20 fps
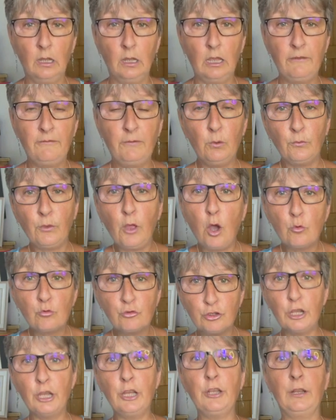If you want the whole
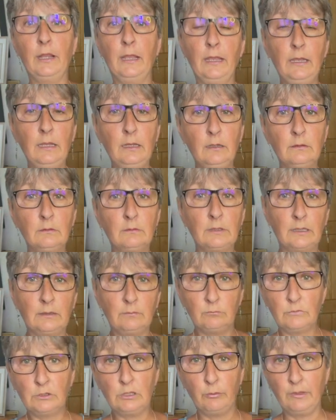journey,
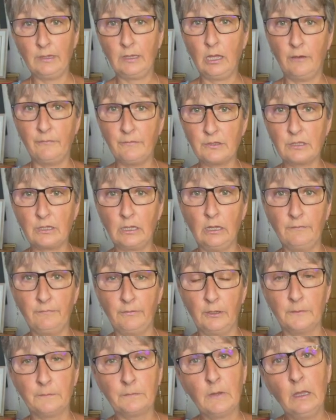then do it cover to
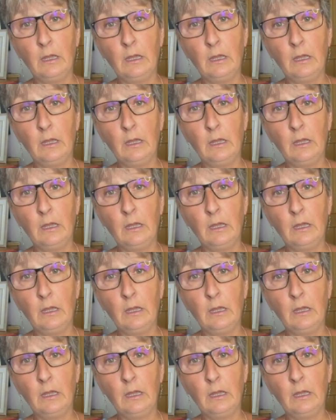cover.